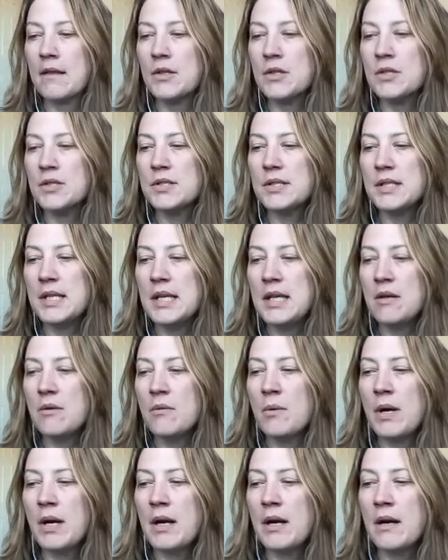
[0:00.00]
just see
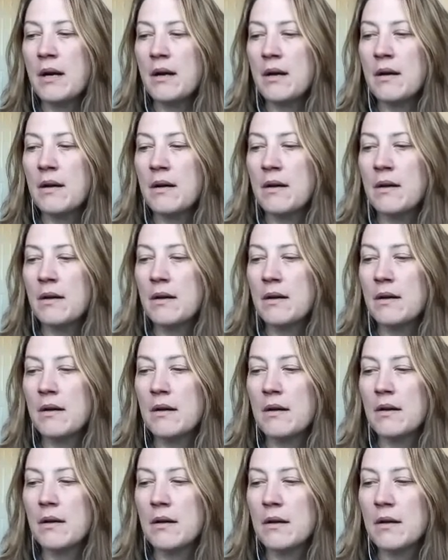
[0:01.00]
where
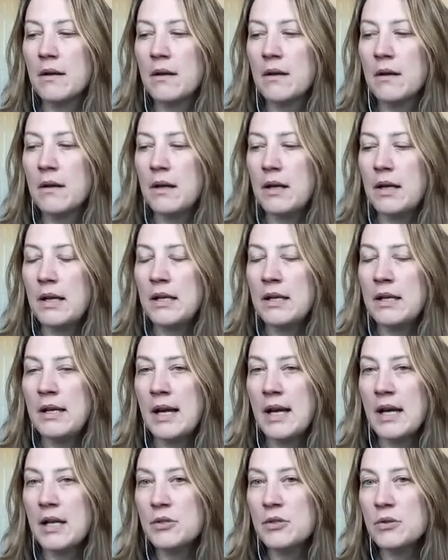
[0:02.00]
it
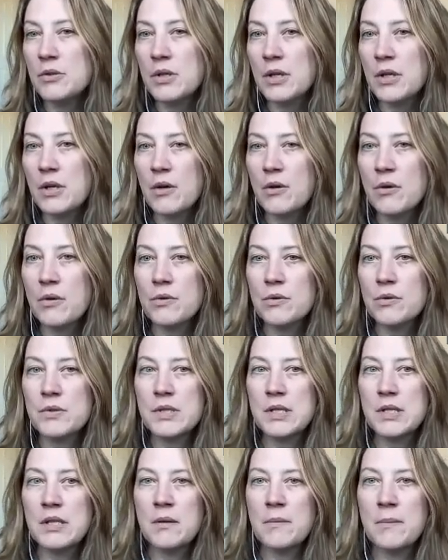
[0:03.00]
naturally
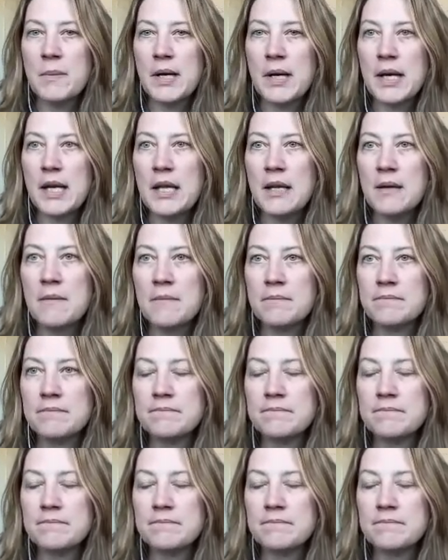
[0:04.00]
goes in the body.